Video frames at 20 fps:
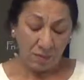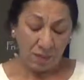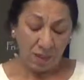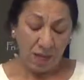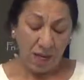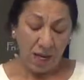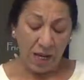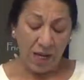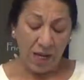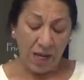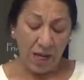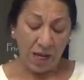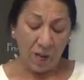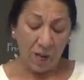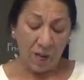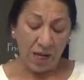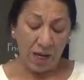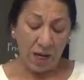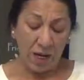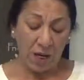Allow
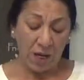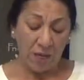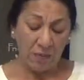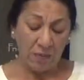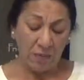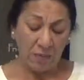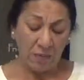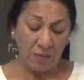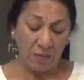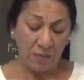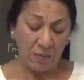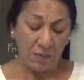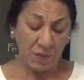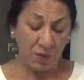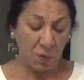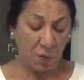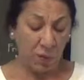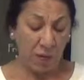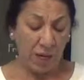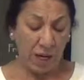God
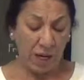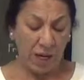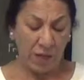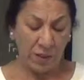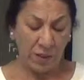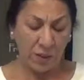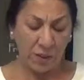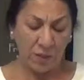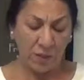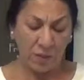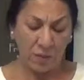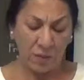to guide you